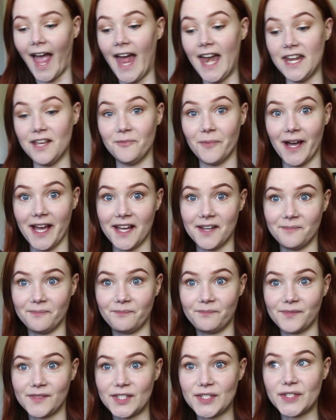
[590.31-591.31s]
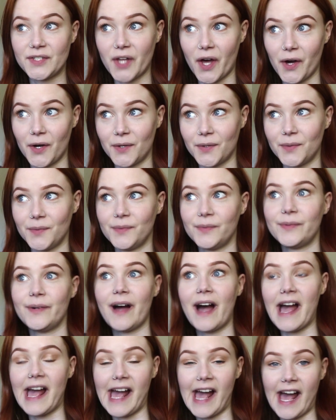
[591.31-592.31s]
Anyway, so
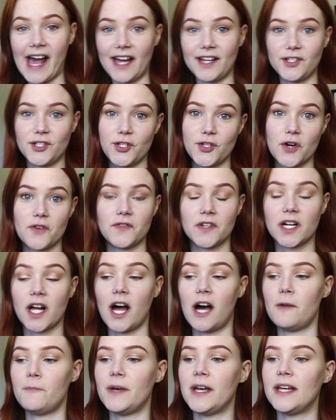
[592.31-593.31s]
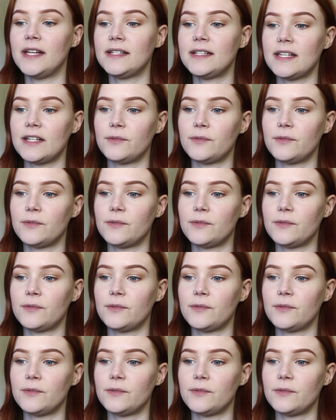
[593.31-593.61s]
I had to overcome it.